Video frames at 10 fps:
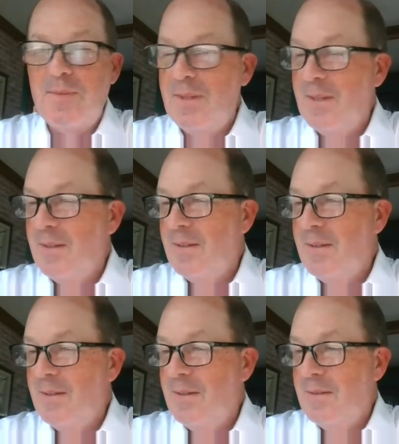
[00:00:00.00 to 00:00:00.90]

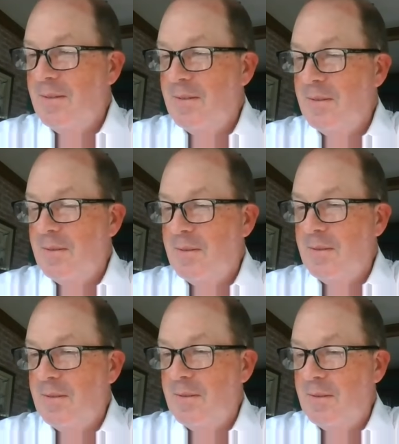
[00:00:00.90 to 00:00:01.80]

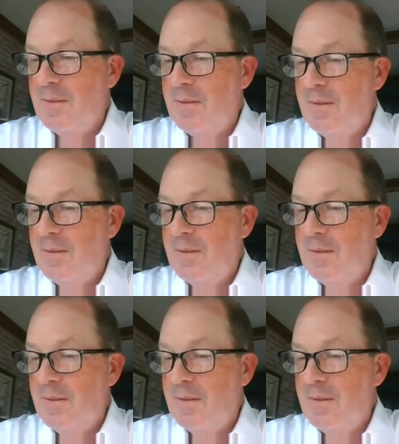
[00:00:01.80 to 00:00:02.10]
[no speech]